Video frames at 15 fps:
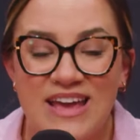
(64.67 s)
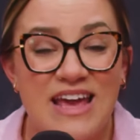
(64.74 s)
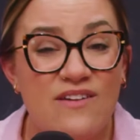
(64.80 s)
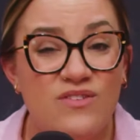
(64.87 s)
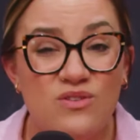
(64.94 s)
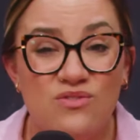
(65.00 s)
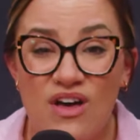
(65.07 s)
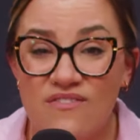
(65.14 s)

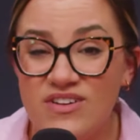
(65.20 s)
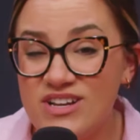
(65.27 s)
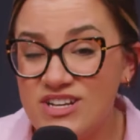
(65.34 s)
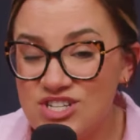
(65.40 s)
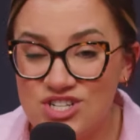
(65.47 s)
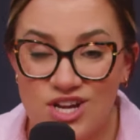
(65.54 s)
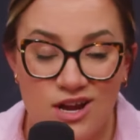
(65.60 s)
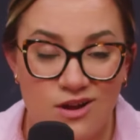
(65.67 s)
If you love it,
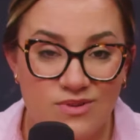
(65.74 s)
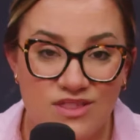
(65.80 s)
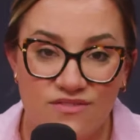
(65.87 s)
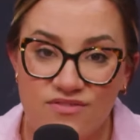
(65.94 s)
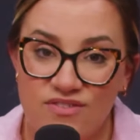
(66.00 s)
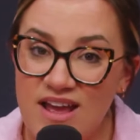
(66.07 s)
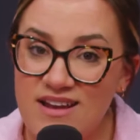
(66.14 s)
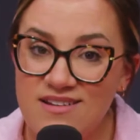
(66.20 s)
share it with a
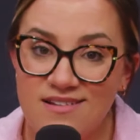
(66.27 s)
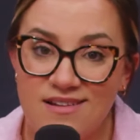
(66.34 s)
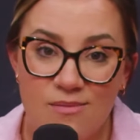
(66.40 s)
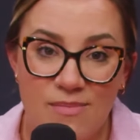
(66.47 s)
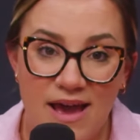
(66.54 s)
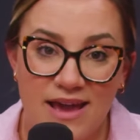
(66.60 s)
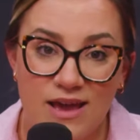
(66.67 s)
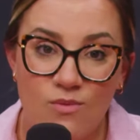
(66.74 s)
friend,
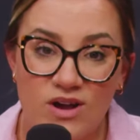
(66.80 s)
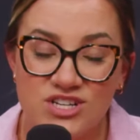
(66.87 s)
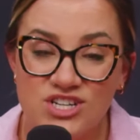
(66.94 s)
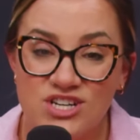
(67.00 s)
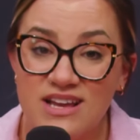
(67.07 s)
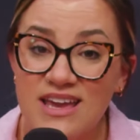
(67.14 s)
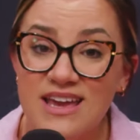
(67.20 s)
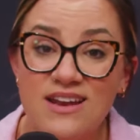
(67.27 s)
come back and watch
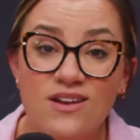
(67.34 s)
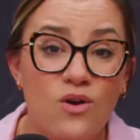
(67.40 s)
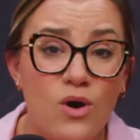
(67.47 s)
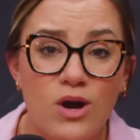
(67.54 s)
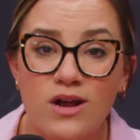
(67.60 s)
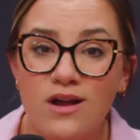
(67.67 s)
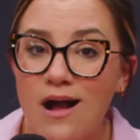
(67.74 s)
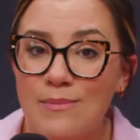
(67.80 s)
it again,
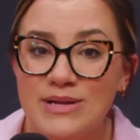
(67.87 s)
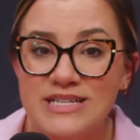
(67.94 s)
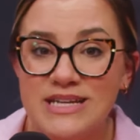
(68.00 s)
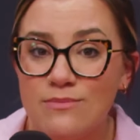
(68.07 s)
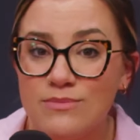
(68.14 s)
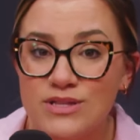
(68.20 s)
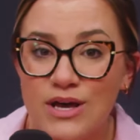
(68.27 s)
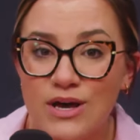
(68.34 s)
or comment
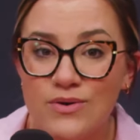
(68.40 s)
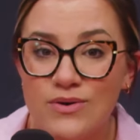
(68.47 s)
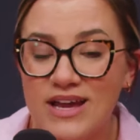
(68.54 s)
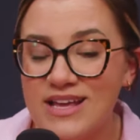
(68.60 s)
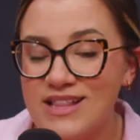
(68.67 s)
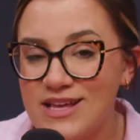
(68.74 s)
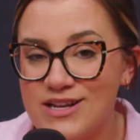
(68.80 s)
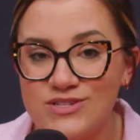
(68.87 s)
down below
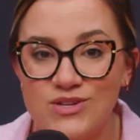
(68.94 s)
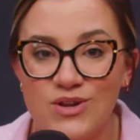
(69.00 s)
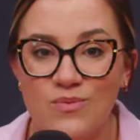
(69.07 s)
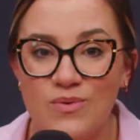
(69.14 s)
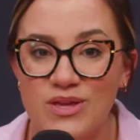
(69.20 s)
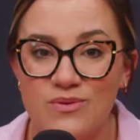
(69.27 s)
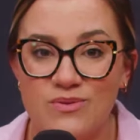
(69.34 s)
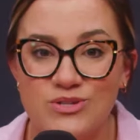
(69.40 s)
and let us know
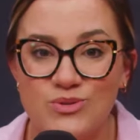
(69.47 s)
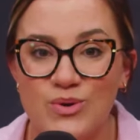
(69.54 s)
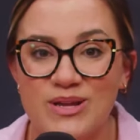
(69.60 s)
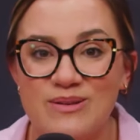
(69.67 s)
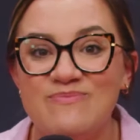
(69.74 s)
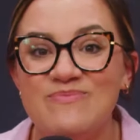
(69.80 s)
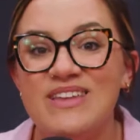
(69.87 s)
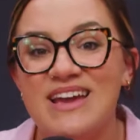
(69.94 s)
what you
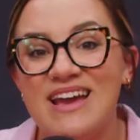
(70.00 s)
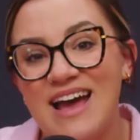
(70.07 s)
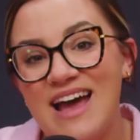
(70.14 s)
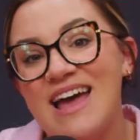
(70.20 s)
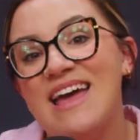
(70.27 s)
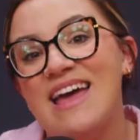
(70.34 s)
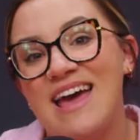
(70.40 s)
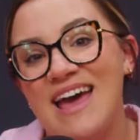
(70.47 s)
enjoyed.
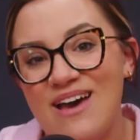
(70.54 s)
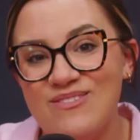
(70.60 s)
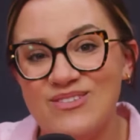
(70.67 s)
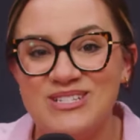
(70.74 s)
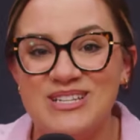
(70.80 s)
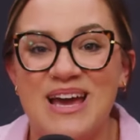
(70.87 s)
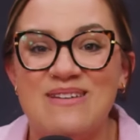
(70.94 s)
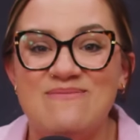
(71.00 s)
Have a
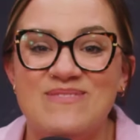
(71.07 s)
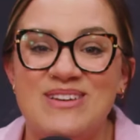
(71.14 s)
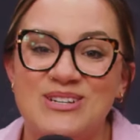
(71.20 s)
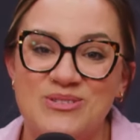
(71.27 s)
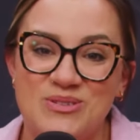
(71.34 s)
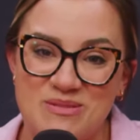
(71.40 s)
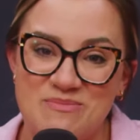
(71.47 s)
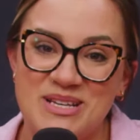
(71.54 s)
good time.
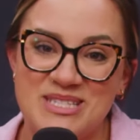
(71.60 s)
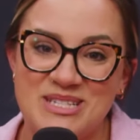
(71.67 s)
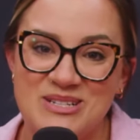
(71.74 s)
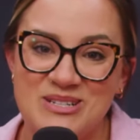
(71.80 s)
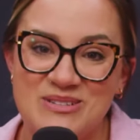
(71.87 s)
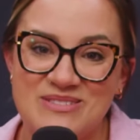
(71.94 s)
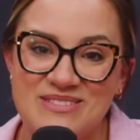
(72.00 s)
Enjoy the message.